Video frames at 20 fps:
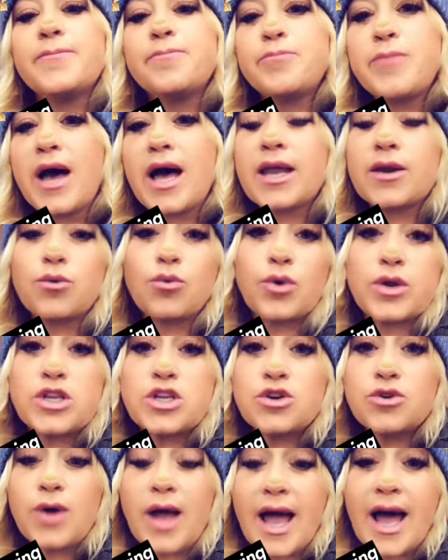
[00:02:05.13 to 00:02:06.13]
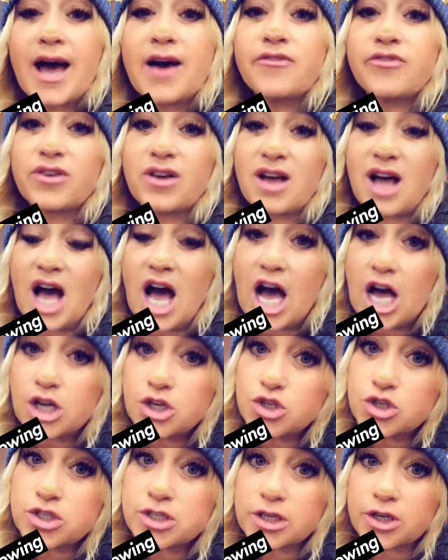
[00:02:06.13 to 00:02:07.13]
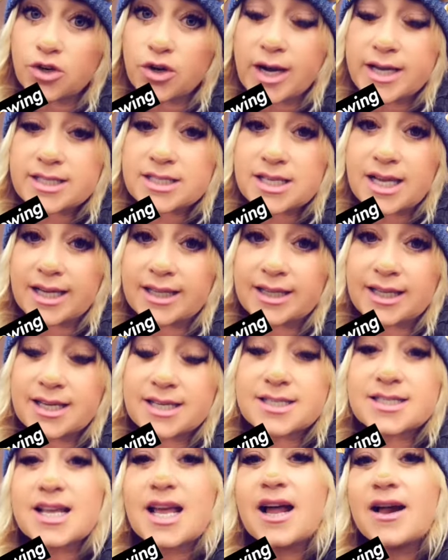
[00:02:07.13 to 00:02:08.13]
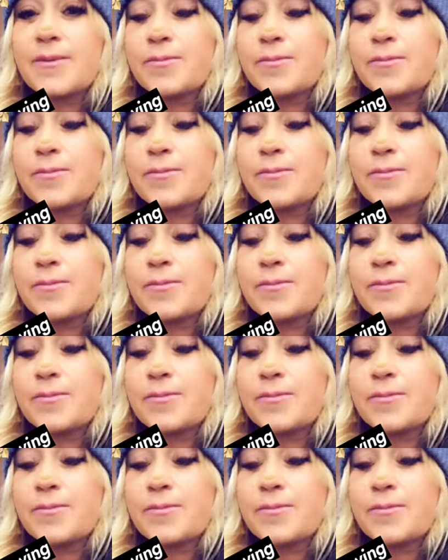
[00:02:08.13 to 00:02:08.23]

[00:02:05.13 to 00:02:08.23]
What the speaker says: But when you have hundreds of crates like this,